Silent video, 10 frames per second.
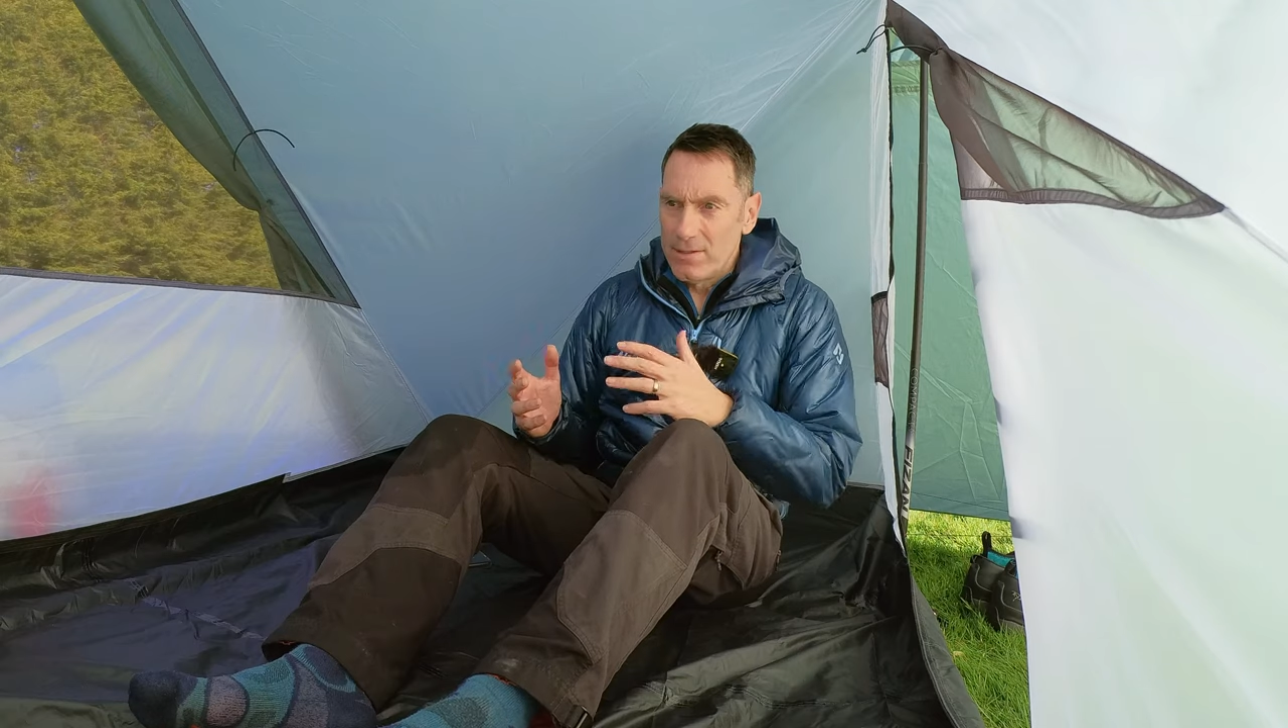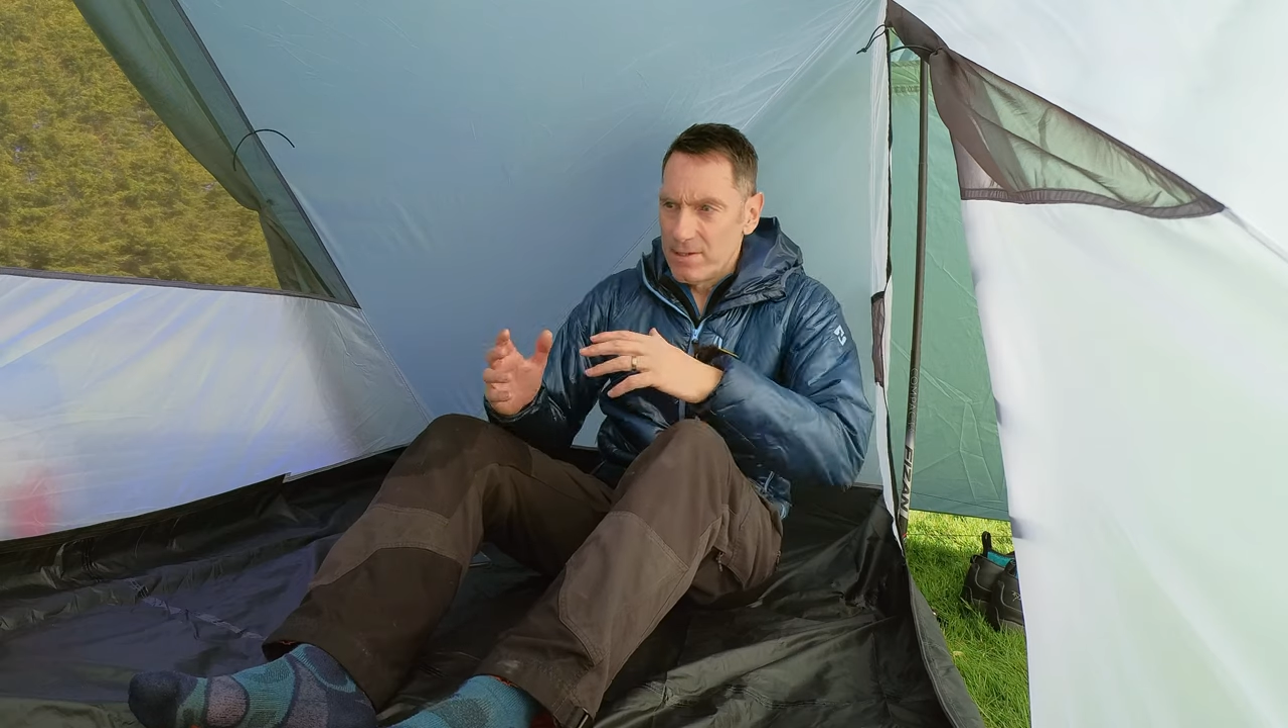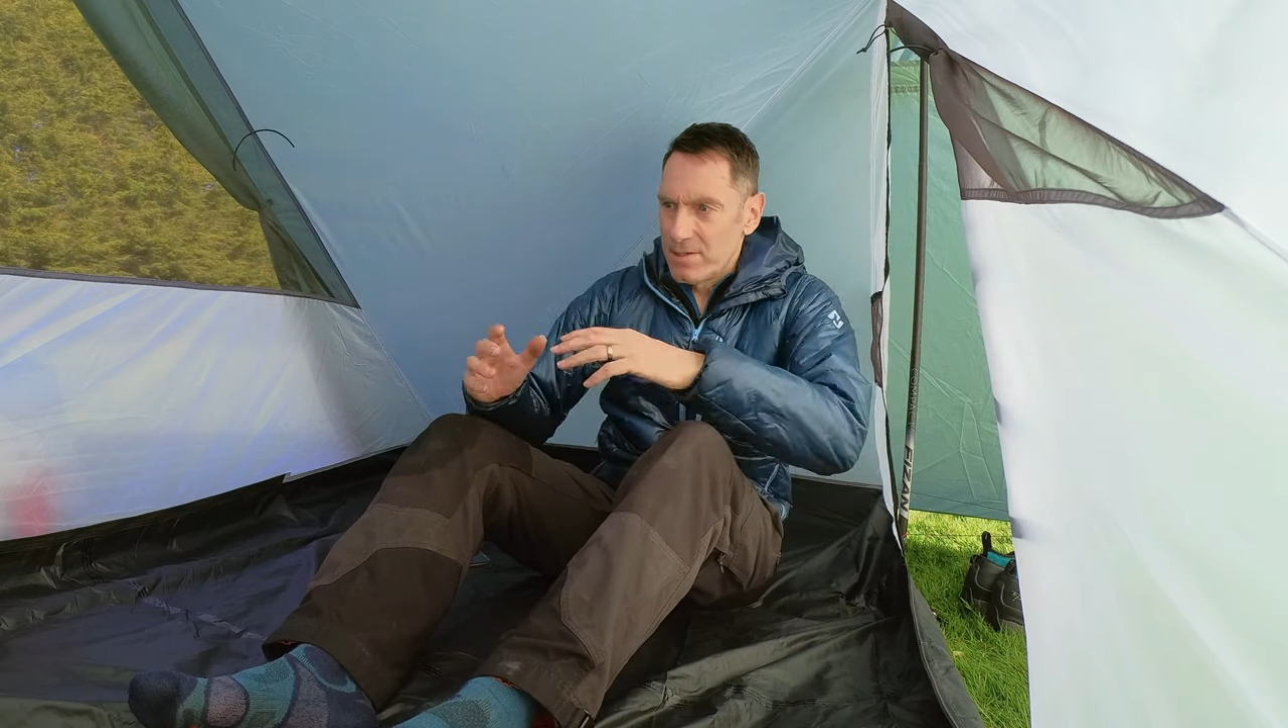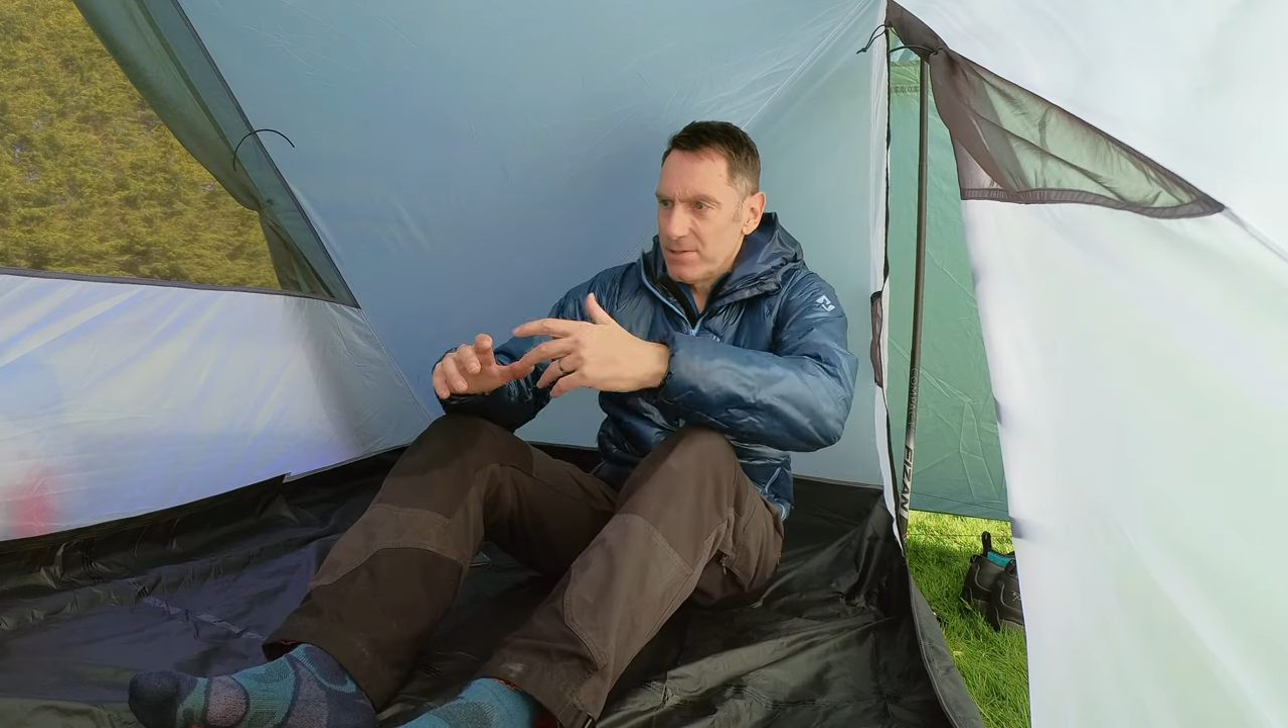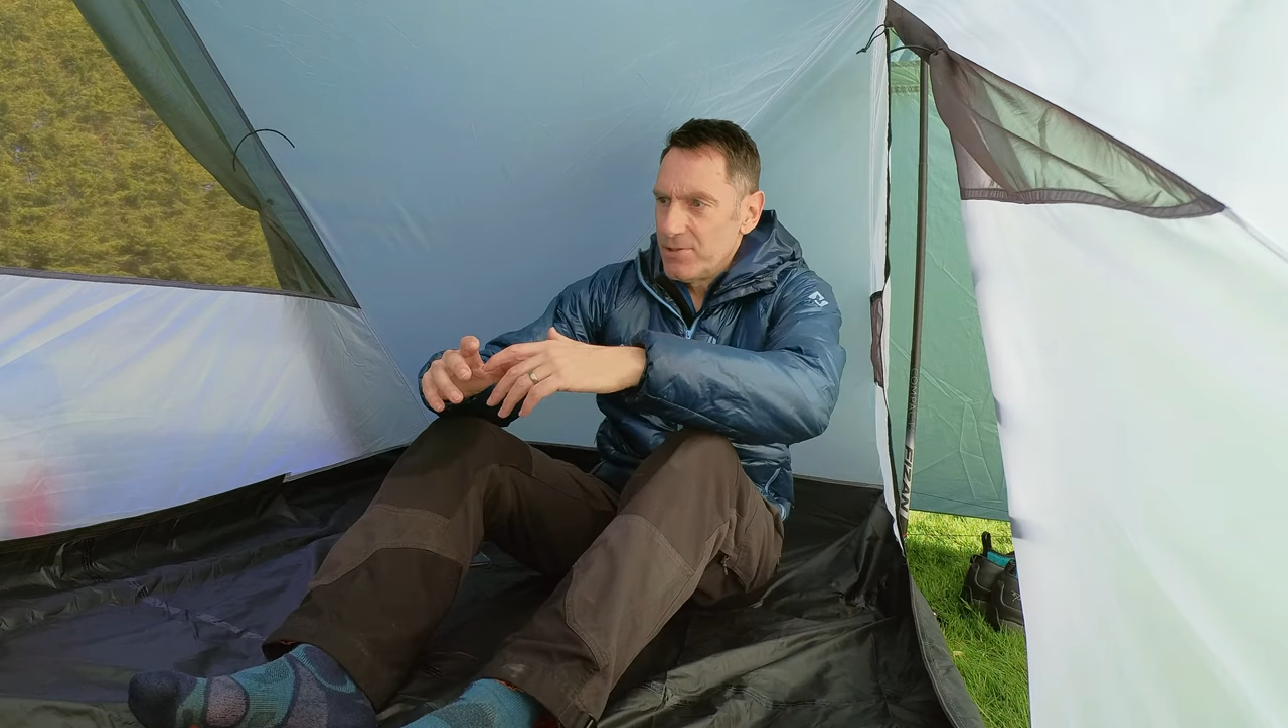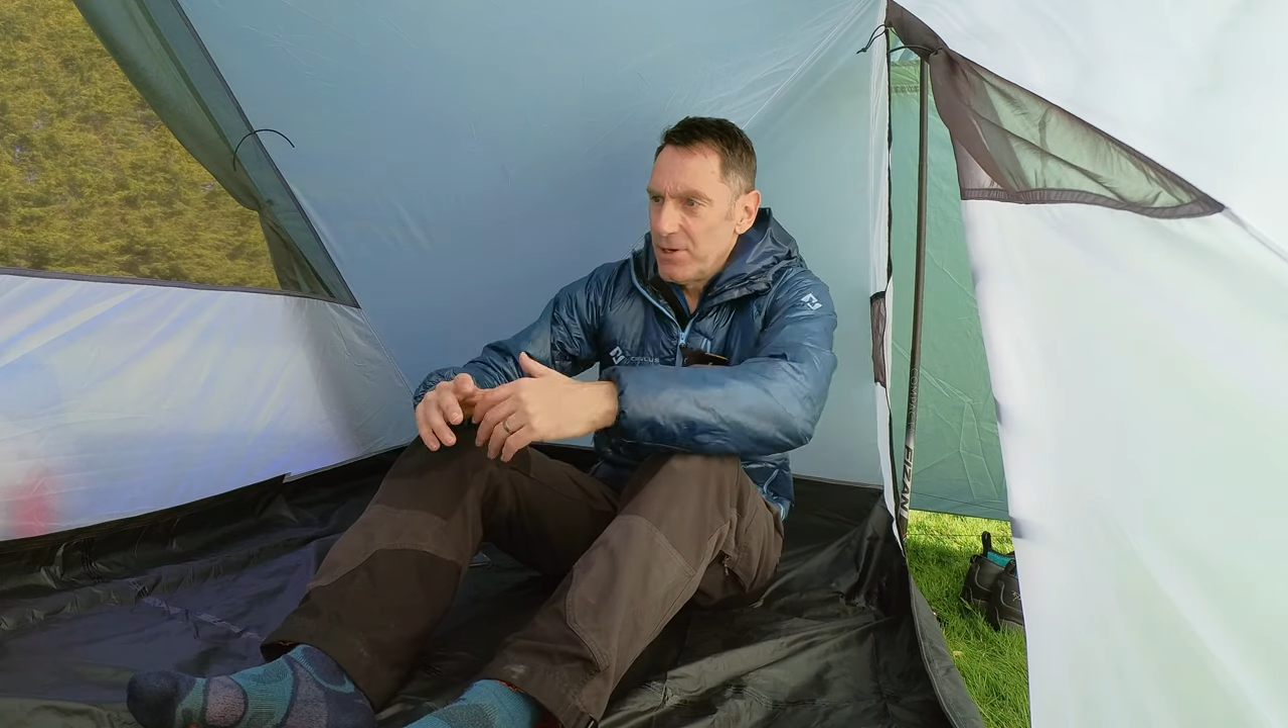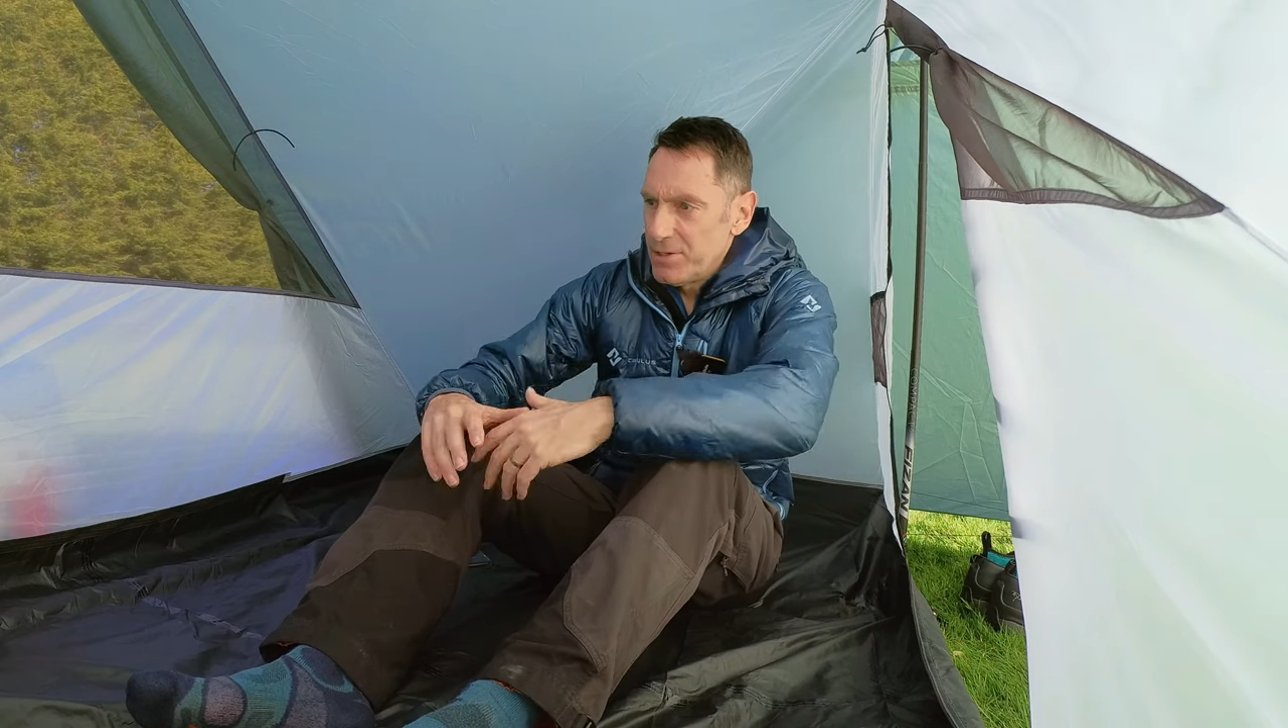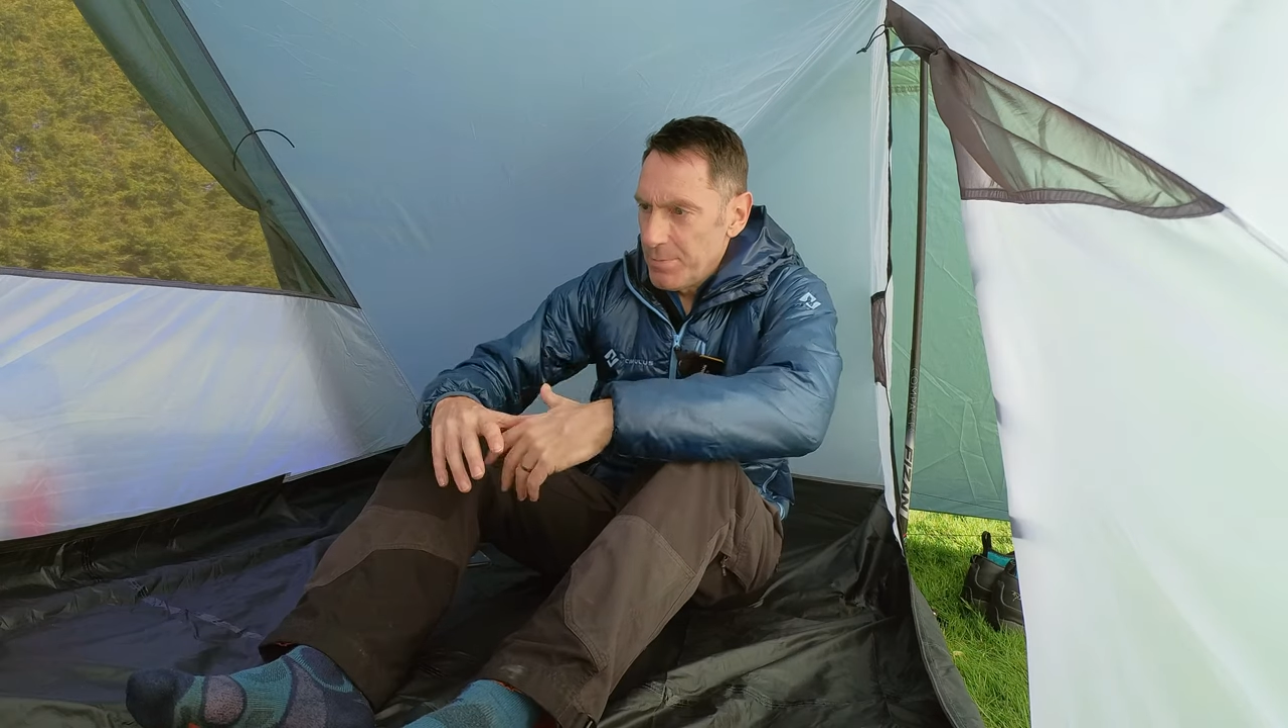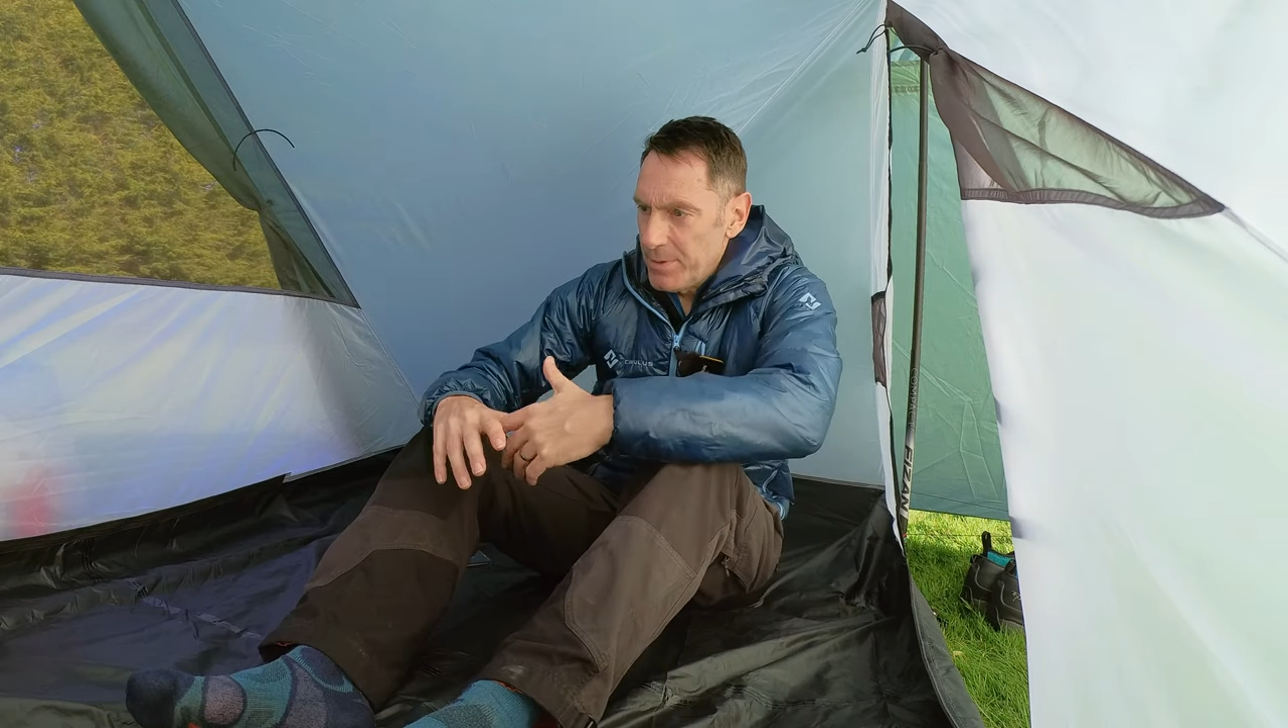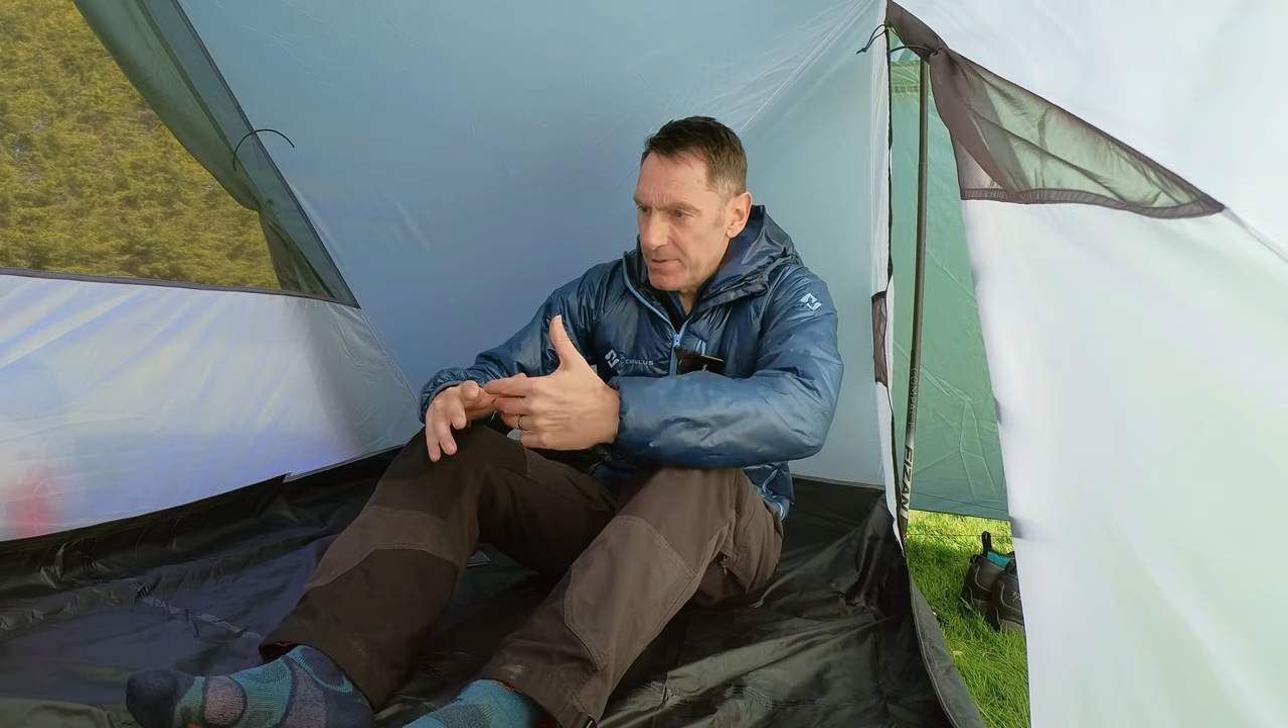just down